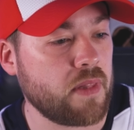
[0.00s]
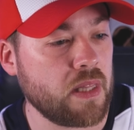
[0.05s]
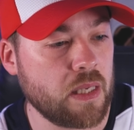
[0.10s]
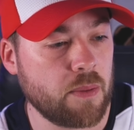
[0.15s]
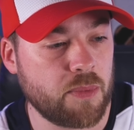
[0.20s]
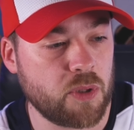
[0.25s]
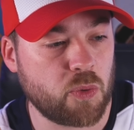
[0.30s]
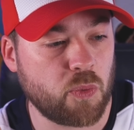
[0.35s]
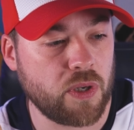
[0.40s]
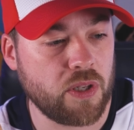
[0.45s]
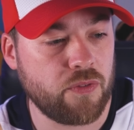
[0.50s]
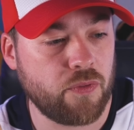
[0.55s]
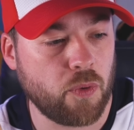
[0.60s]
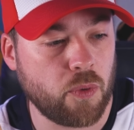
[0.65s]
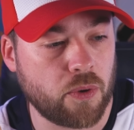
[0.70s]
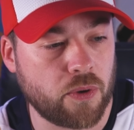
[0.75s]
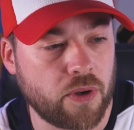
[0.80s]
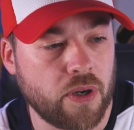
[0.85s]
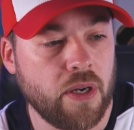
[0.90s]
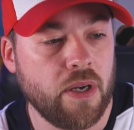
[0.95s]
Number
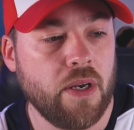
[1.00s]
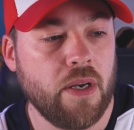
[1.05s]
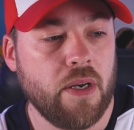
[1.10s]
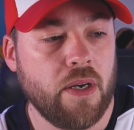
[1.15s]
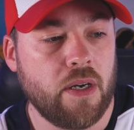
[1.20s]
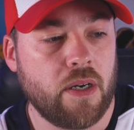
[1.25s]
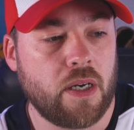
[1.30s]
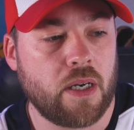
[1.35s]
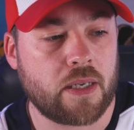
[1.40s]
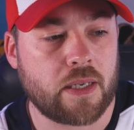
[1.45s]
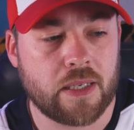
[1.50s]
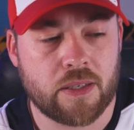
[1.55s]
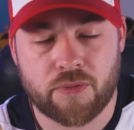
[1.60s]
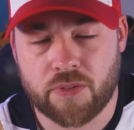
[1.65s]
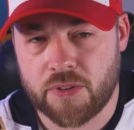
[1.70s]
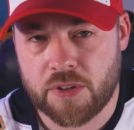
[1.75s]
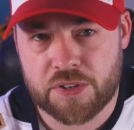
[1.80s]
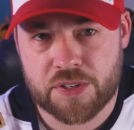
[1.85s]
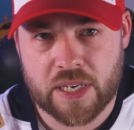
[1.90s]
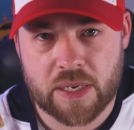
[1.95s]
24, uh, kind of
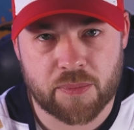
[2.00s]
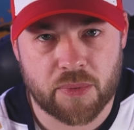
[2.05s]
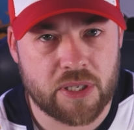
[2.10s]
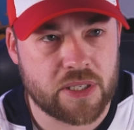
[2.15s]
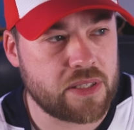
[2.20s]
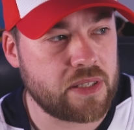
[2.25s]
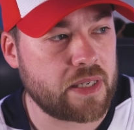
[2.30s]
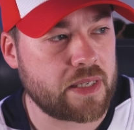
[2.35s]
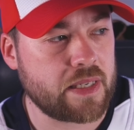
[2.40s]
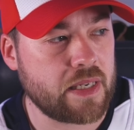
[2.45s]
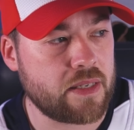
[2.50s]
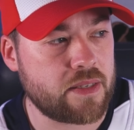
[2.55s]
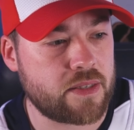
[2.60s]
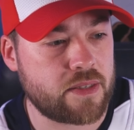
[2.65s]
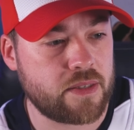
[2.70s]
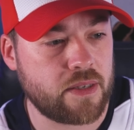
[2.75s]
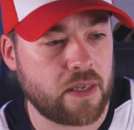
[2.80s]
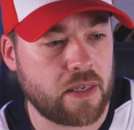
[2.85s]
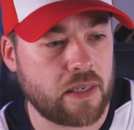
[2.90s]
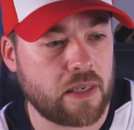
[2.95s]
for the same reason, I
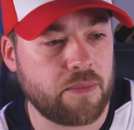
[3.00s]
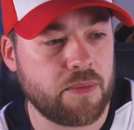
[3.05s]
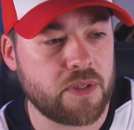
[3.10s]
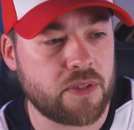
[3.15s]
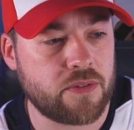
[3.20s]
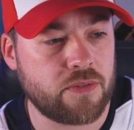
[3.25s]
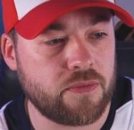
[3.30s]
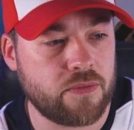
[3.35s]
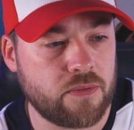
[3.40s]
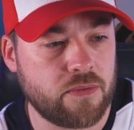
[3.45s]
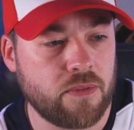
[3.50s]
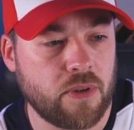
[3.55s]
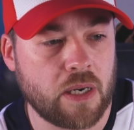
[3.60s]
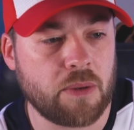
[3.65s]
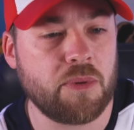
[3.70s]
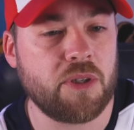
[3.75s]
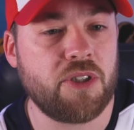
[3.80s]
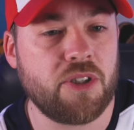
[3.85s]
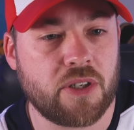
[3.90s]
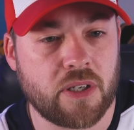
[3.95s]
guess. I, I was I
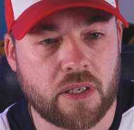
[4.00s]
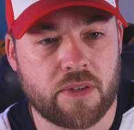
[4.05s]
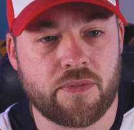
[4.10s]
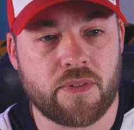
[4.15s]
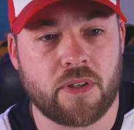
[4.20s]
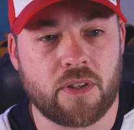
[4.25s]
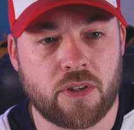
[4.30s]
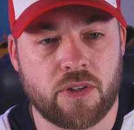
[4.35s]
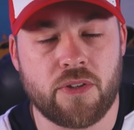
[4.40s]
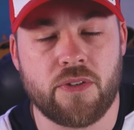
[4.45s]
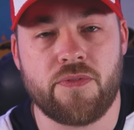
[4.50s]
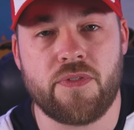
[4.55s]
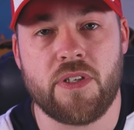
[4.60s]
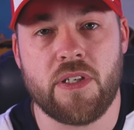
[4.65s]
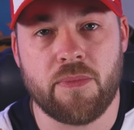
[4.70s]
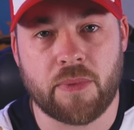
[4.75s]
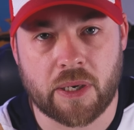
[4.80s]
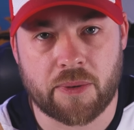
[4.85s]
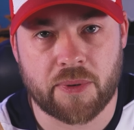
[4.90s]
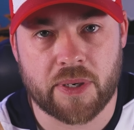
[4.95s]
wish you could have could have
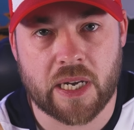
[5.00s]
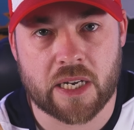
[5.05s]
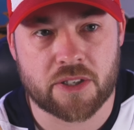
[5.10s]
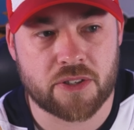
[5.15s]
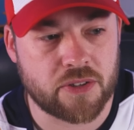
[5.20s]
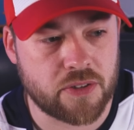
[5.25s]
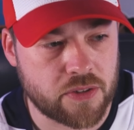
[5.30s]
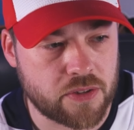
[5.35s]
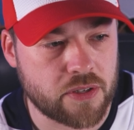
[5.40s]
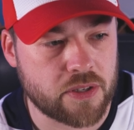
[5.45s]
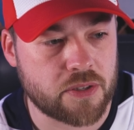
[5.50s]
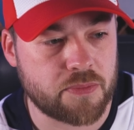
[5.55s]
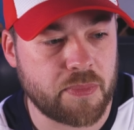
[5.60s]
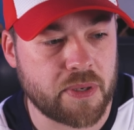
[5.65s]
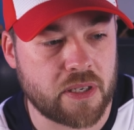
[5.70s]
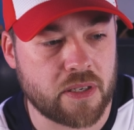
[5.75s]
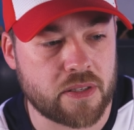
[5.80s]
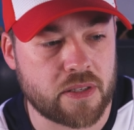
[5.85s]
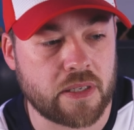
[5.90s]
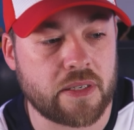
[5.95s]
seen my reaction to this
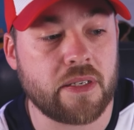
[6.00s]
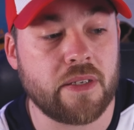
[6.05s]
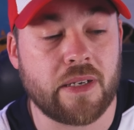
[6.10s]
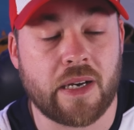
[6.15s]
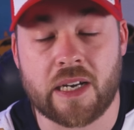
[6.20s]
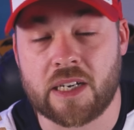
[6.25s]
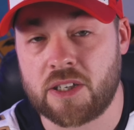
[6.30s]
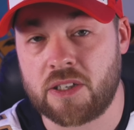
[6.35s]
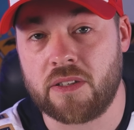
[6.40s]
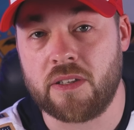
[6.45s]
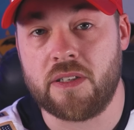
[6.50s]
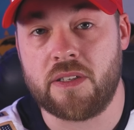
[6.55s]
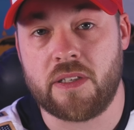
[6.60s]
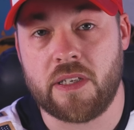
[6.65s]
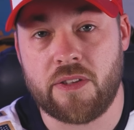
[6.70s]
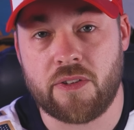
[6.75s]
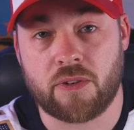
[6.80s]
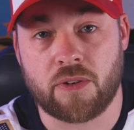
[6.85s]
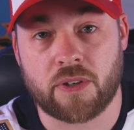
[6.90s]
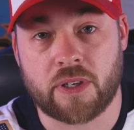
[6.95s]
because I didn't actually
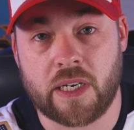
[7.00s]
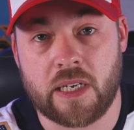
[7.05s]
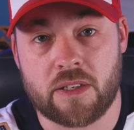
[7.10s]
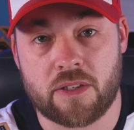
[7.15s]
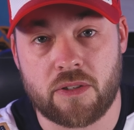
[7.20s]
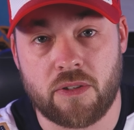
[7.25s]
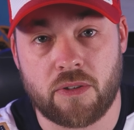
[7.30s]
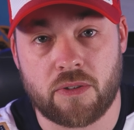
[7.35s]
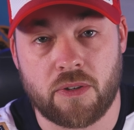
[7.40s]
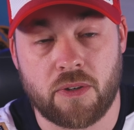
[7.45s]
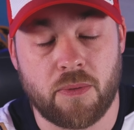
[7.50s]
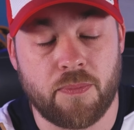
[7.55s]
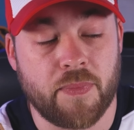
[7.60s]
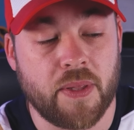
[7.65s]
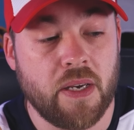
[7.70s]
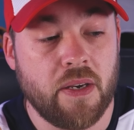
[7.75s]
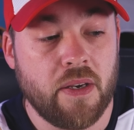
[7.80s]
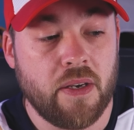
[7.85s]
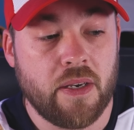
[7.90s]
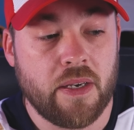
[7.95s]
see the Hurricanes logo
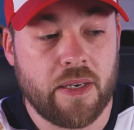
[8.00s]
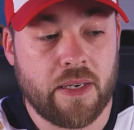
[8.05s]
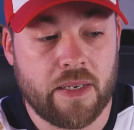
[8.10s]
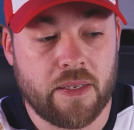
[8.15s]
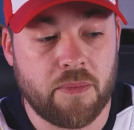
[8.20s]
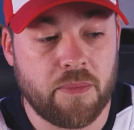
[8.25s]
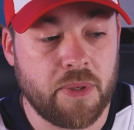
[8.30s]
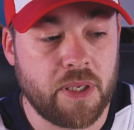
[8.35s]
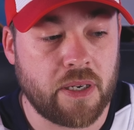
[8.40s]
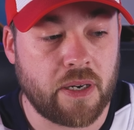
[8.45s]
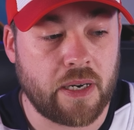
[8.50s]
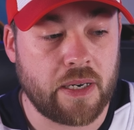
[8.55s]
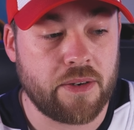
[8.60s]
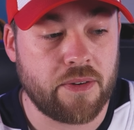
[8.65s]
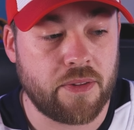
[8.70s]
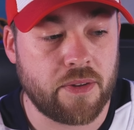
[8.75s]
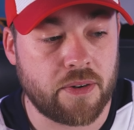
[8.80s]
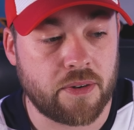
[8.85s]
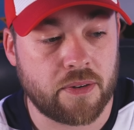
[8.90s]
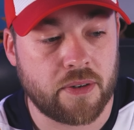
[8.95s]
in
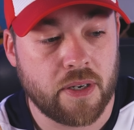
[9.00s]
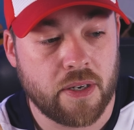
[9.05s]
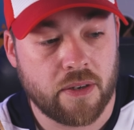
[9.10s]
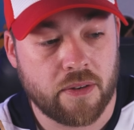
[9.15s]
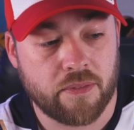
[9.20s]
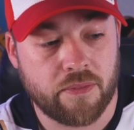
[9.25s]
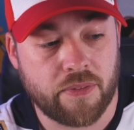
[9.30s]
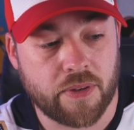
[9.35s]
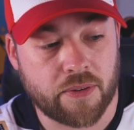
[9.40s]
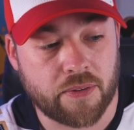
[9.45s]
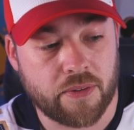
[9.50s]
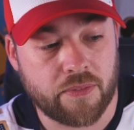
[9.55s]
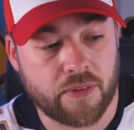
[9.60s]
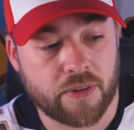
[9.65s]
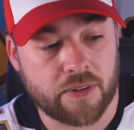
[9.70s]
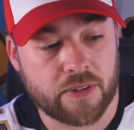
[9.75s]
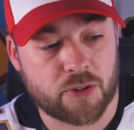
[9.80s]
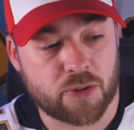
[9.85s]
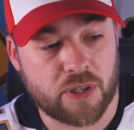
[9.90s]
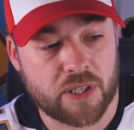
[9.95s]
behind there, very
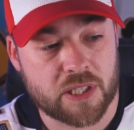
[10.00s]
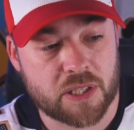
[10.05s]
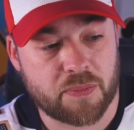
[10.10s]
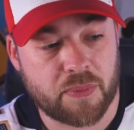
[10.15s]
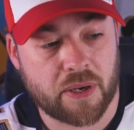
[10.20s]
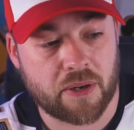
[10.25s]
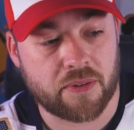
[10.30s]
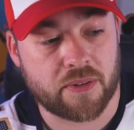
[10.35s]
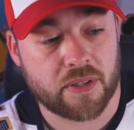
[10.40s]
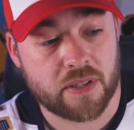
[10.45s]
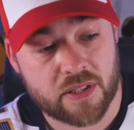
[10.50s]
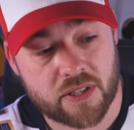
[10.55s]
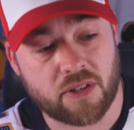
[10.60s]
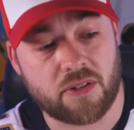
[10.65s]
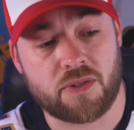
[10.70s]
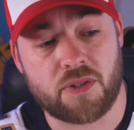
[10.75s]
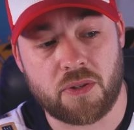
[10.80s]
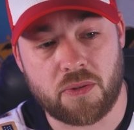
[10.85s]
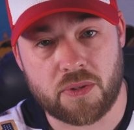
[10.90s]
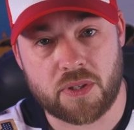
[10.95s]
very transparent, and it's
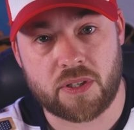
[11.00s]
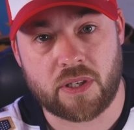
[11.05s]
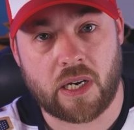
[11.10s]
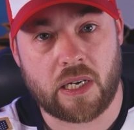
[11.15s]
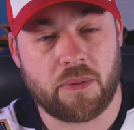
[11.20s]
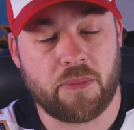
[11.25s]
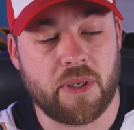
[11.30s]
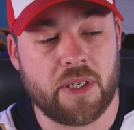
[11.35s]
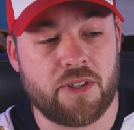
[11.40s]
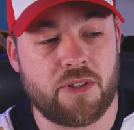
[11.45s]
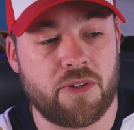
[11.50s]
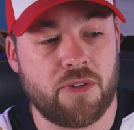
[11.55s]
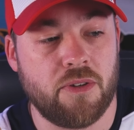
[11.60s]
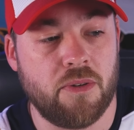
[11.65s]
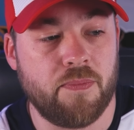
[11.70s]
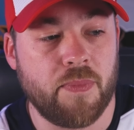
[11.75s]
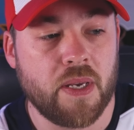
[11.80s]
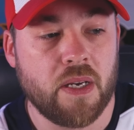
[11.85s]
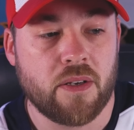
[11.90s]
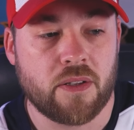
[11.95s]
also sideways
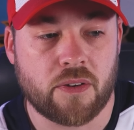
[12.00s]
too.